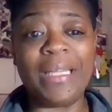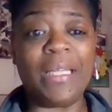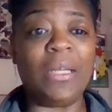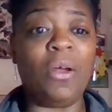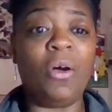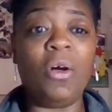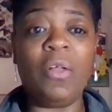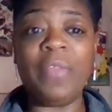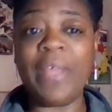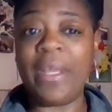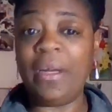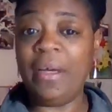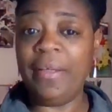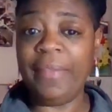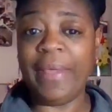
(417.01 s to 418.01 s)
and then all
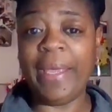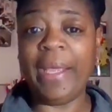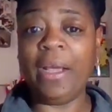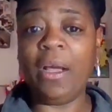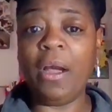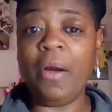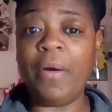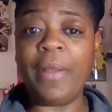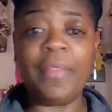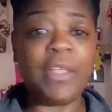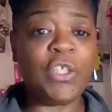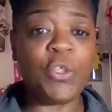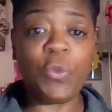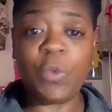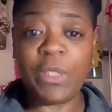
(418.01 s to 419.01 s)
that other Ankara
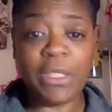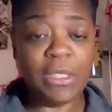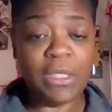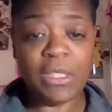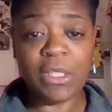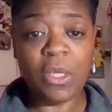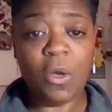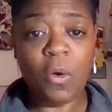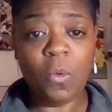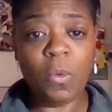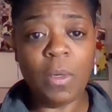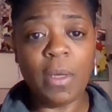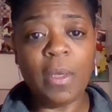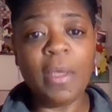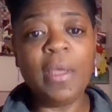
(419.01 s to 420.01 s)
that you didn't
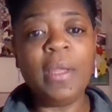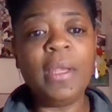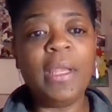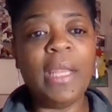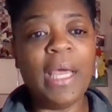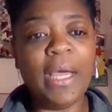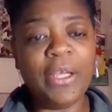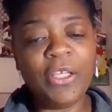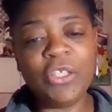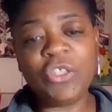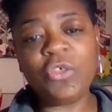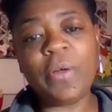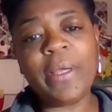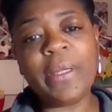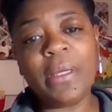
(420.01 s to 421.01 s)
sew, now you're
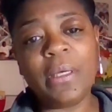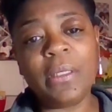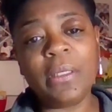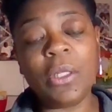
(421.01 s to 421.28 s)
trying to